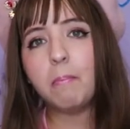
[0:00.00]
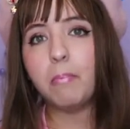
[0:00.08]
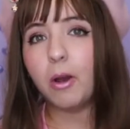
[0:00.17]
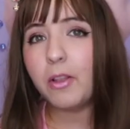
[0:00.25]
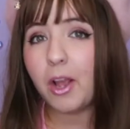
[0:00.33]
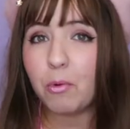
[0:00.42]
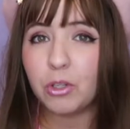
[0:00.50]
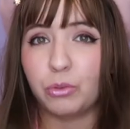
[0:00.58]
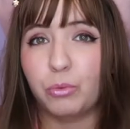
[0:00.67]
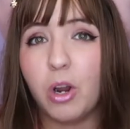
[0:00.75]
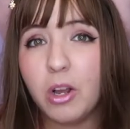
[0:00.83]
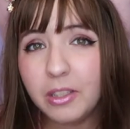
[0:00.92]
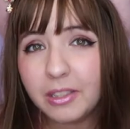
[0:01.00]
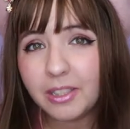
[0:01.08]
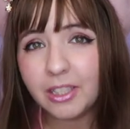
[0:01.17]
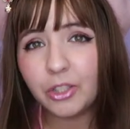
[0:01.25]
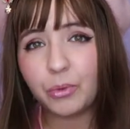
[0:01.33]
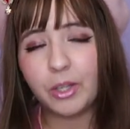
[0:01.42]
but I was wrong
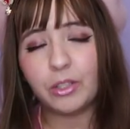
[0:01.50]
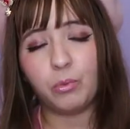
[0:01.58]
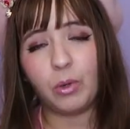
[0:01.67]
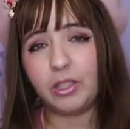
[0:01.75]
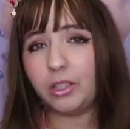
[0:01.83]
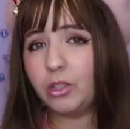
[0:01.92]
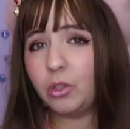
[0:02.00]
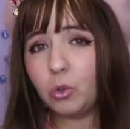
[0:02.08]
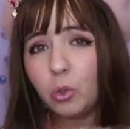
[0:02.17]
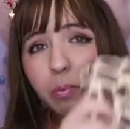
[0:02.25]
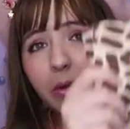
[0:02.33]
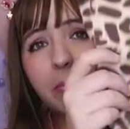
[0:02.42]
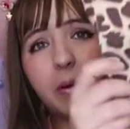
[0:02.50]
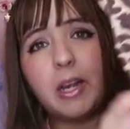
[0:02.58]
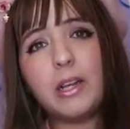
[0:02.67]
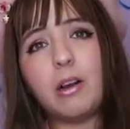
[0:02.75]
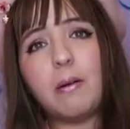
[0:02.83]
this dress was super big